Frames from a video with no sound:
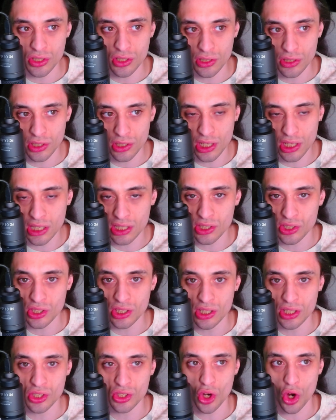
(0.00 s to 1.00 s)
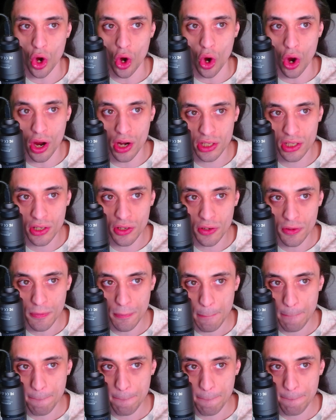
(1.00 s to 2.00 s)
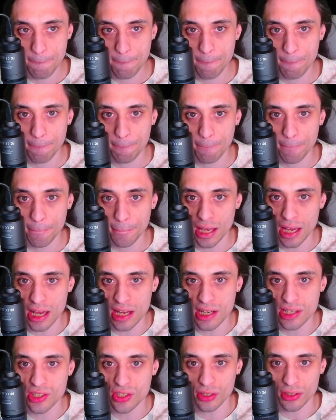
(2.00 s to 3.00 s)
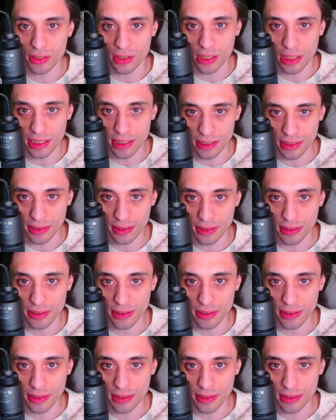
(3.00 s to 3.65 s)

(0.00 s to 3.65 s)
things is your audio and your lighting.